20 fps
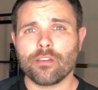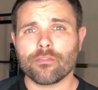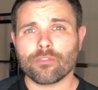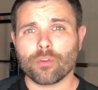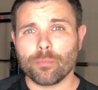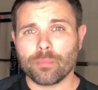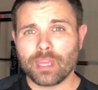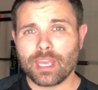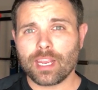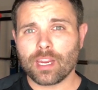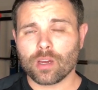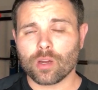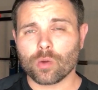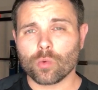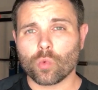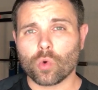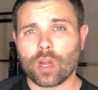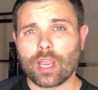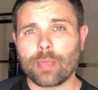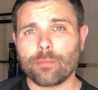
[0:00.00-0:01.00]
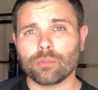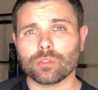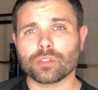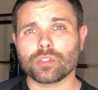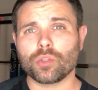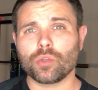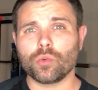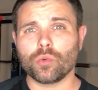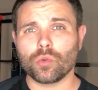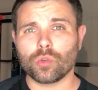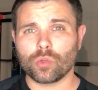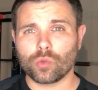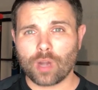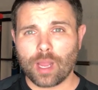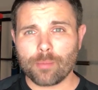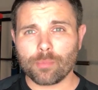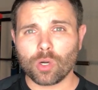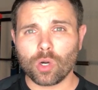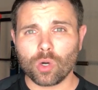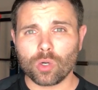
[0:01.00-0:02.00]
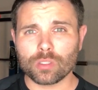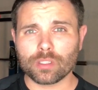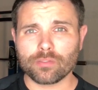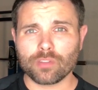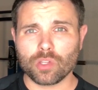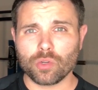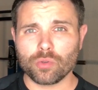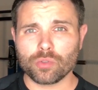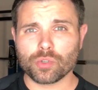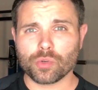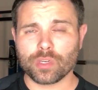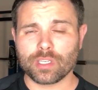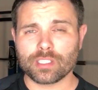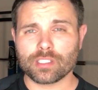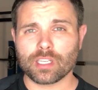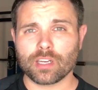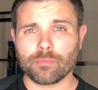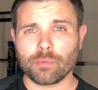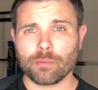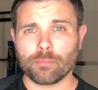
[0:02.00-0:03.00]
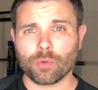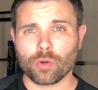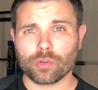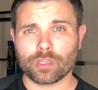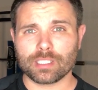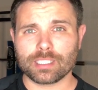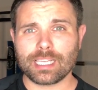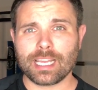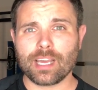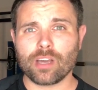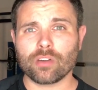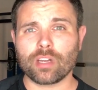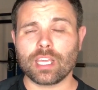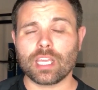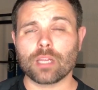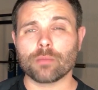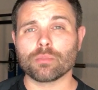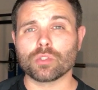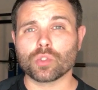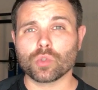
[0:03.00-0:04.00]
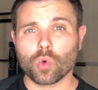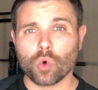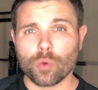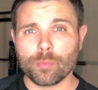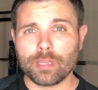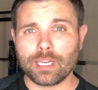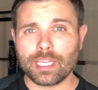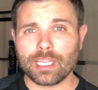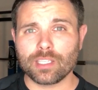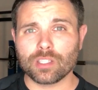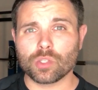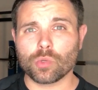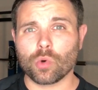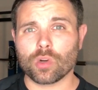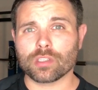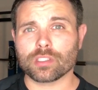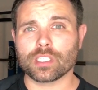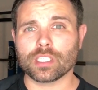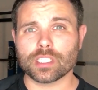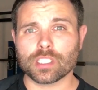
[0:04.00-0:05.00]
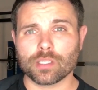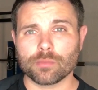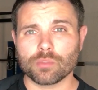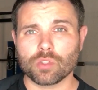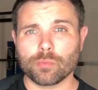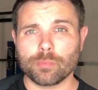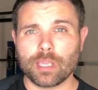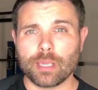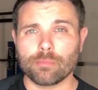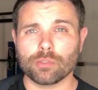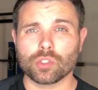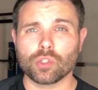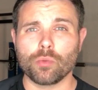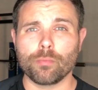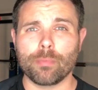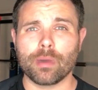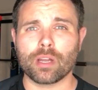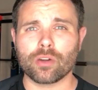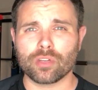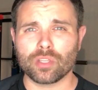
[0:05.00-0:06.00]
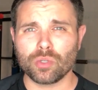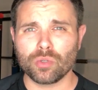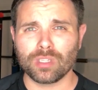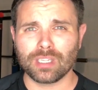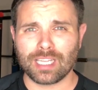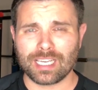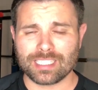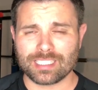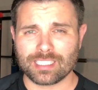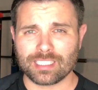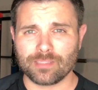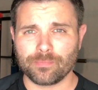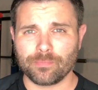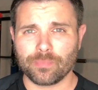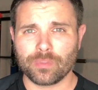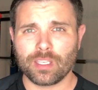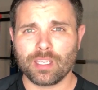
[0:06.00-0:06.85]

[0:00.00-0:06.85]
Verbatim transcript: From there, we're able to grab a hold of the nutrients that have been broken down and absorb it into our system to be able to better utilize it.